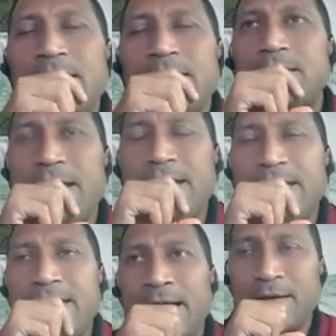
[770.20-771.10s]
Great.
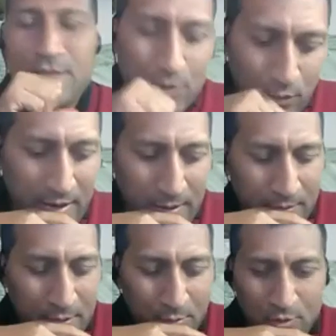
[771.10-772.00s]
So,
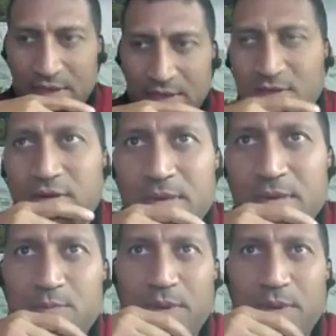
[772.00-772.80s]
Musa, thanks very much.